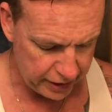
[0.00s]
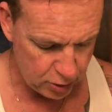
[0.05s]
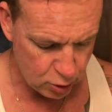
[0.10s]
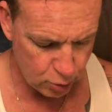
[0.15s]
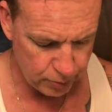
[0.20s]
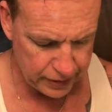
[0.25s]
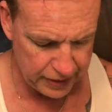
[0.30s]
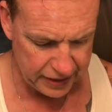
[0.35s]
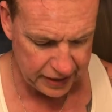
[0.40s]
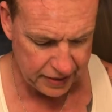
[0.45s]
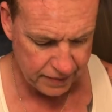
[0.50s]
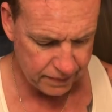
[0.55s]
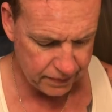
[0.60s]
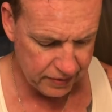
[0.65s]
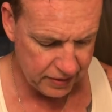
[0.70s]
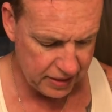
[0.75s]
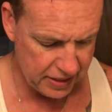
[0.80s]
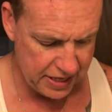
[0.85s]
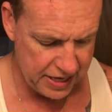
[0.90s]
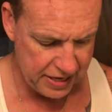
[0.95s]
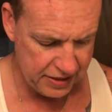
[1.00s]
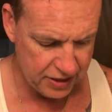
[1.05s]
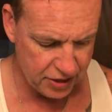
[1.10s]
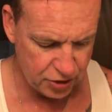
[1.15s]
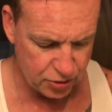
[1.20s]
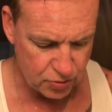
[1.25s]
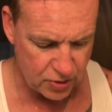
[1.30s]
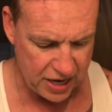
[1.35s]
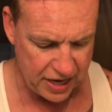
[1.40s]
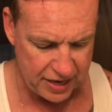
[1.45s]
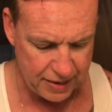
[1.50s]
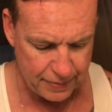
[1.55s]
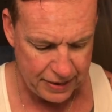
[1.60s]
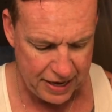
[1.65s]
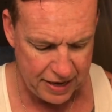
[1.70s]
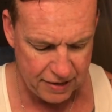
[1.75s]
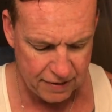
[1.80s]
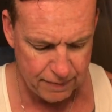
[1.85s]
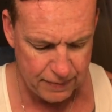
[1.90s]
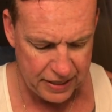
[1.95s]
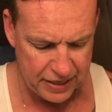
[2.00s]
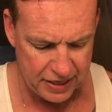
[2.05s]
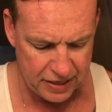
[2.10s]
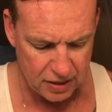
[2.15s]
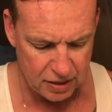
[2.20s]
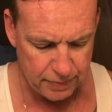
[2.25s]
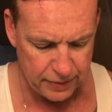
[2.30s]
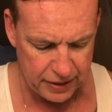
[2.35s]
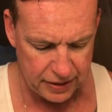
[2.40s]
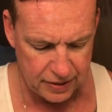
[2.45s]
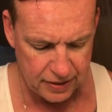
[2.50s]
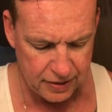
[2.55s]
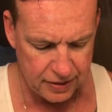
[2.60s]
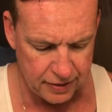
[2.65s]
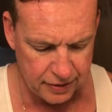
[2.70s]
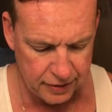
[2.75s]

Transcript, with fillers: I hope I get this right. I'm out of my element.